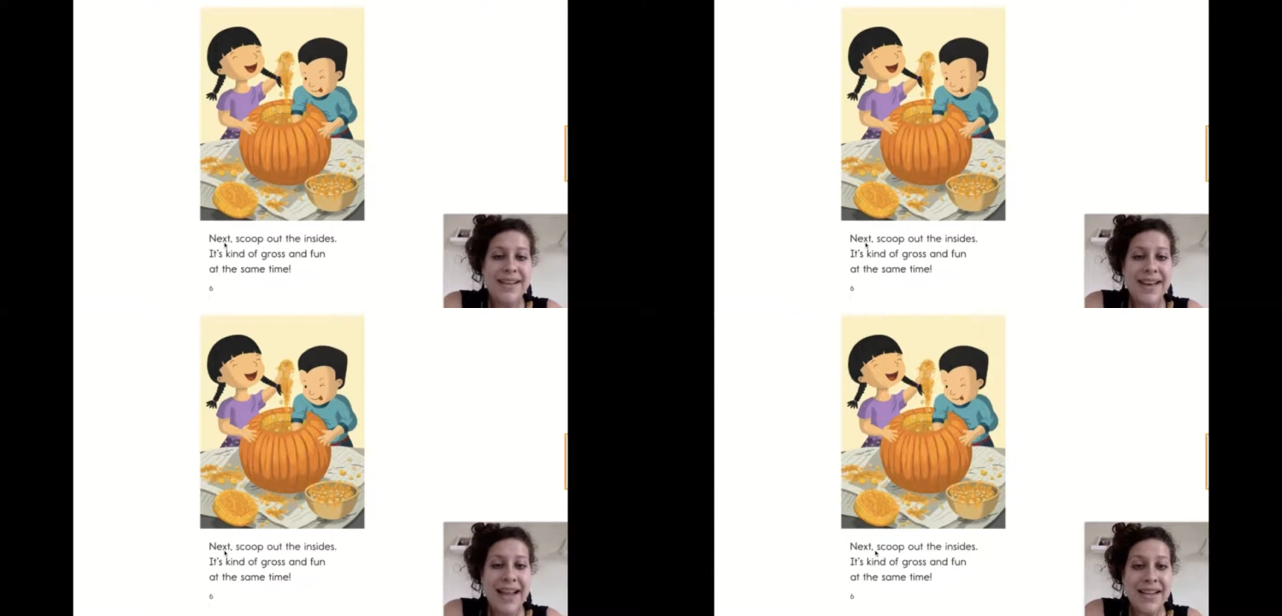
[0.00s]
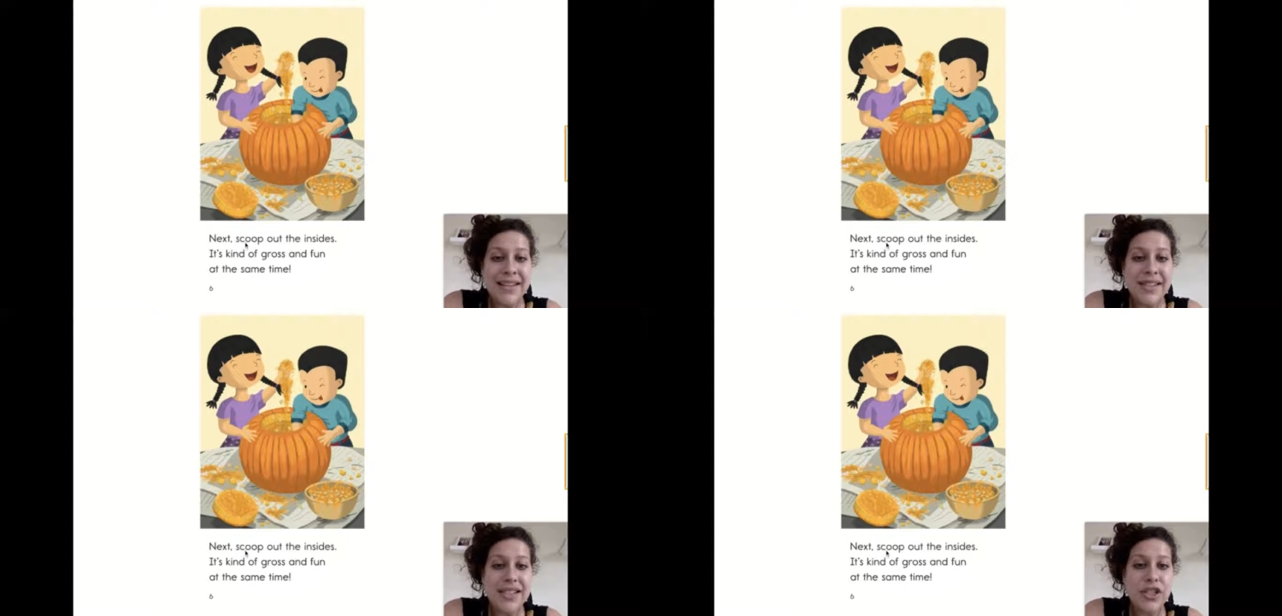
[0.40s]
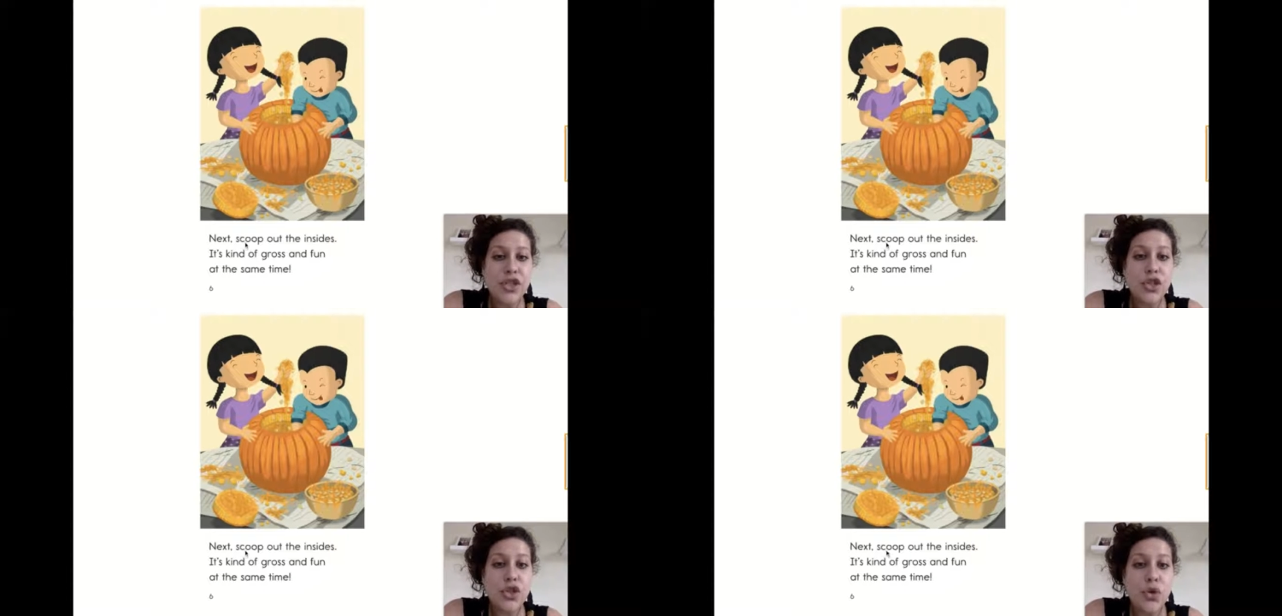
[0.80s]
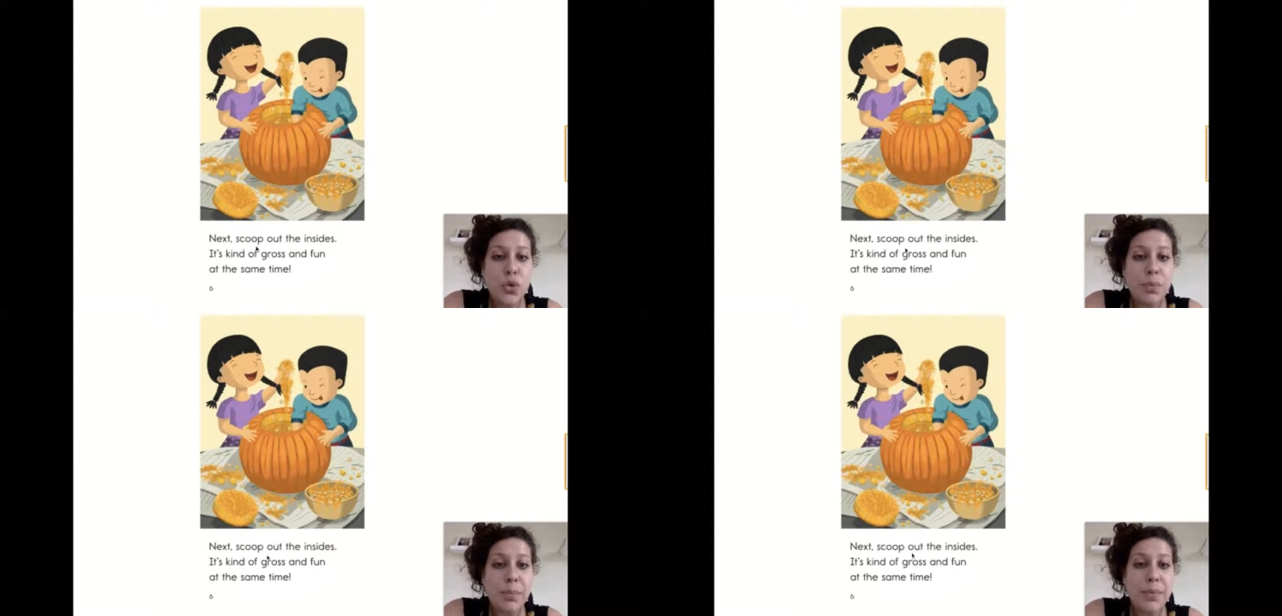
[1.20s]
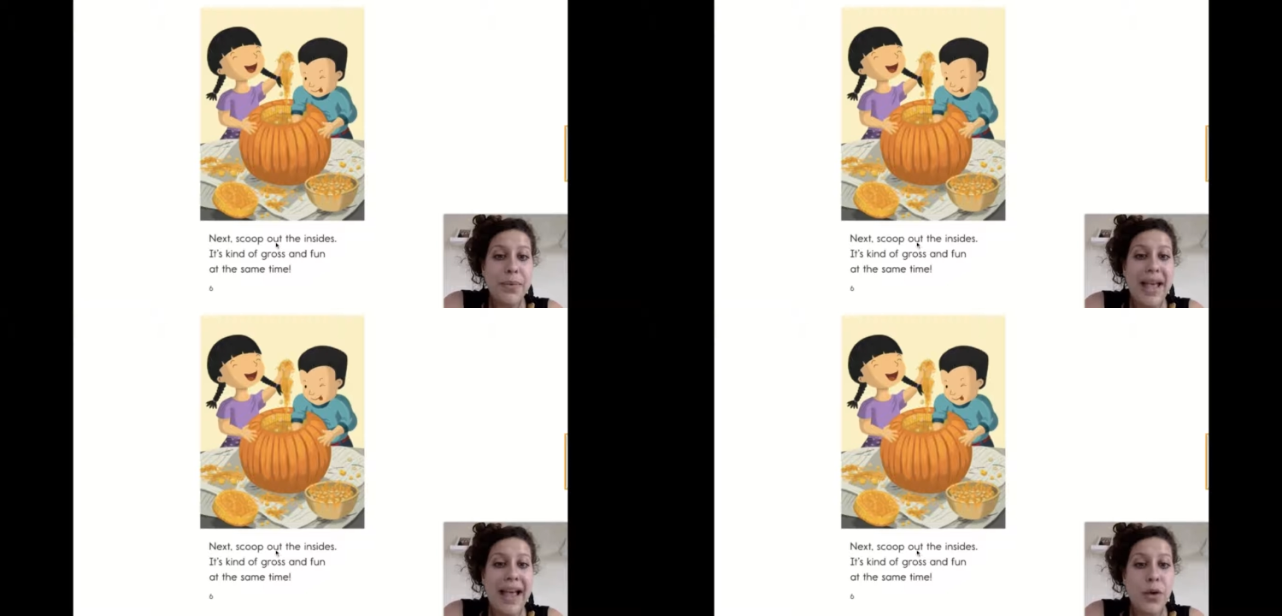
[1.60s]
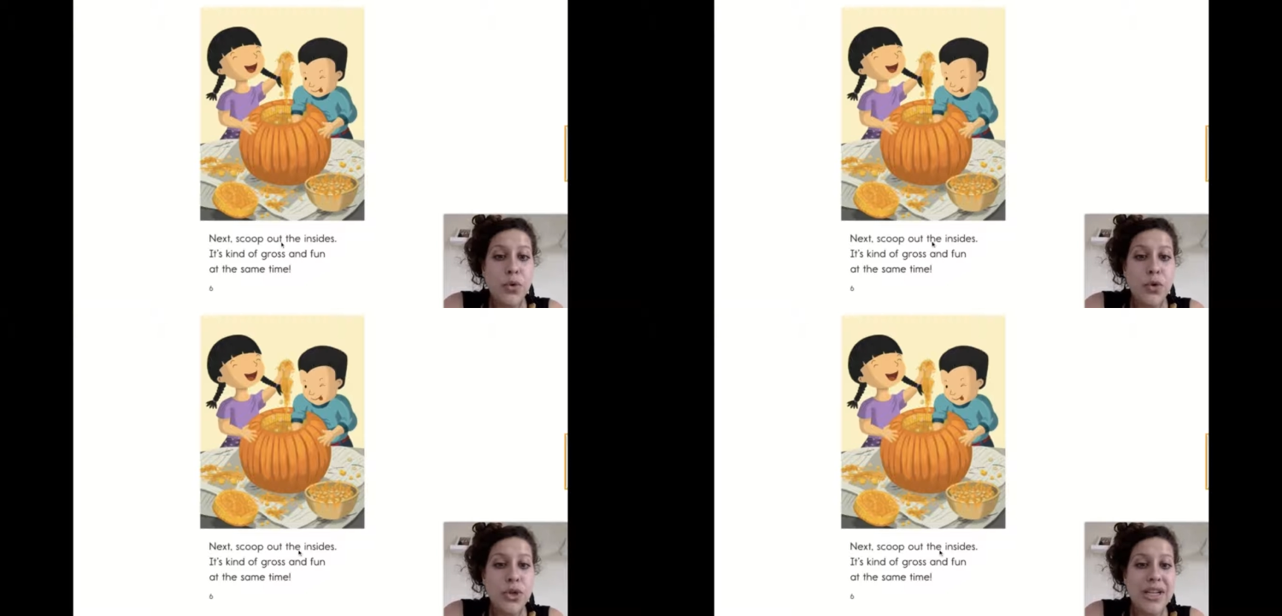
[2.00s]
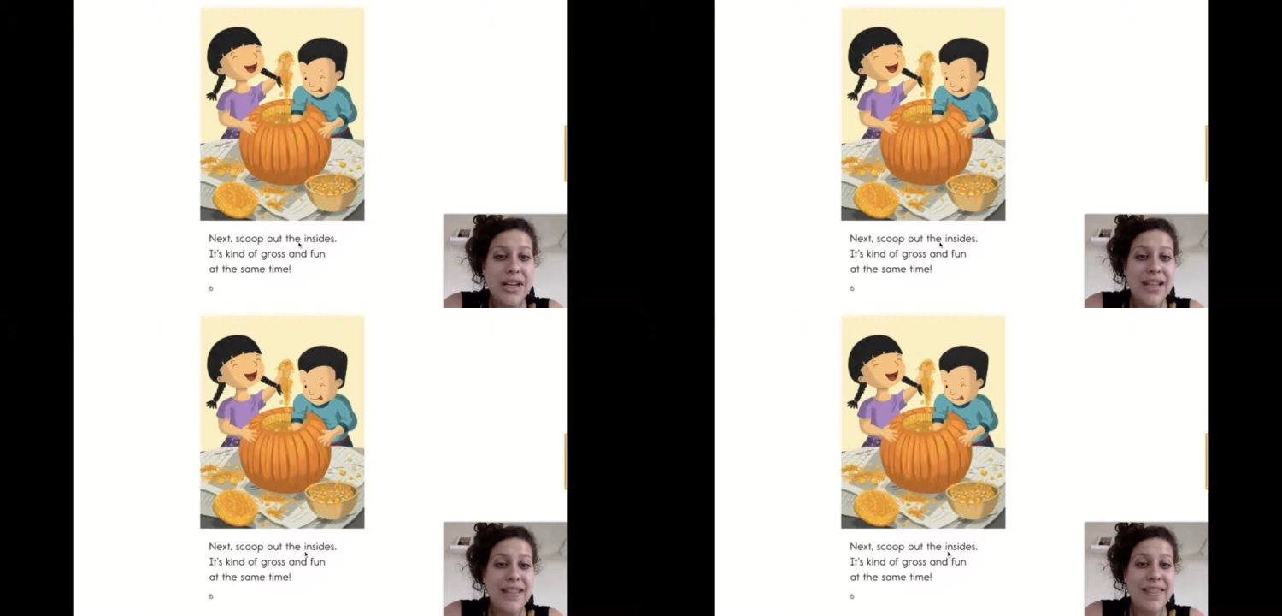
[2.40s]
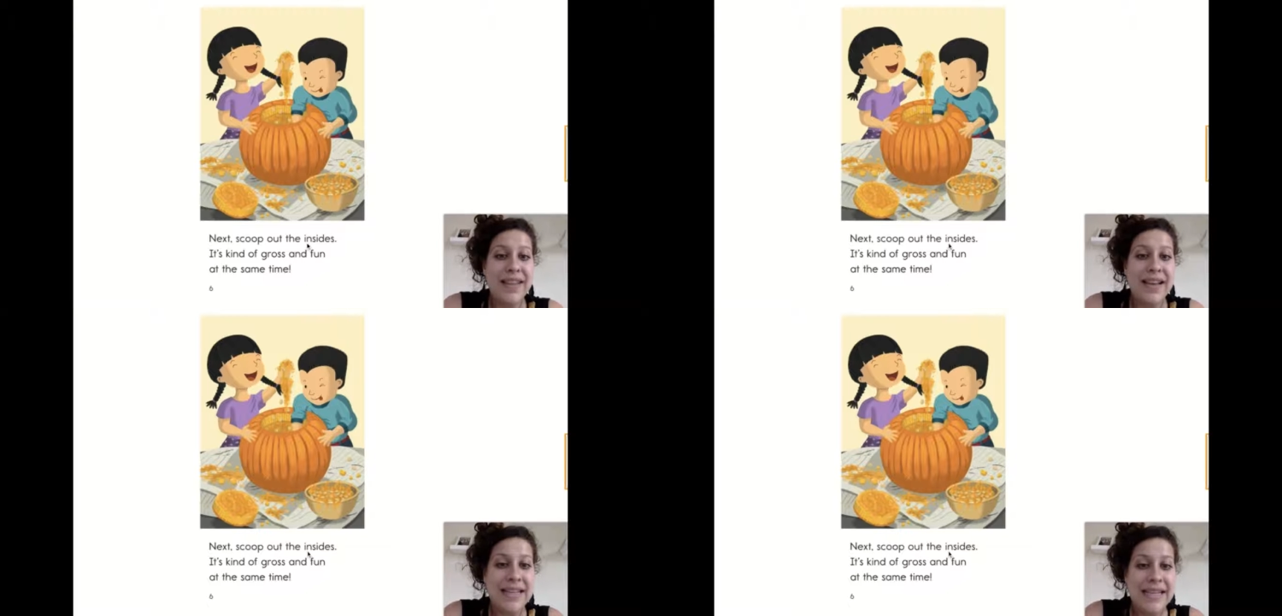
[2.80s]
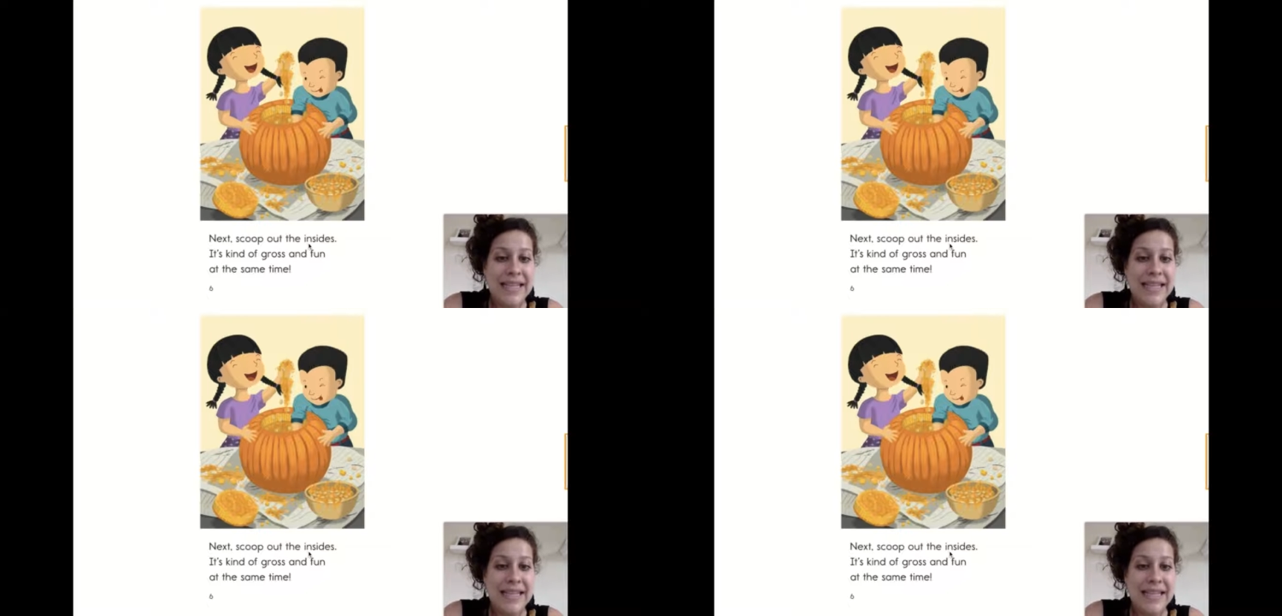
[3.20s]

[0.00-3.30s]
Next, scoop out the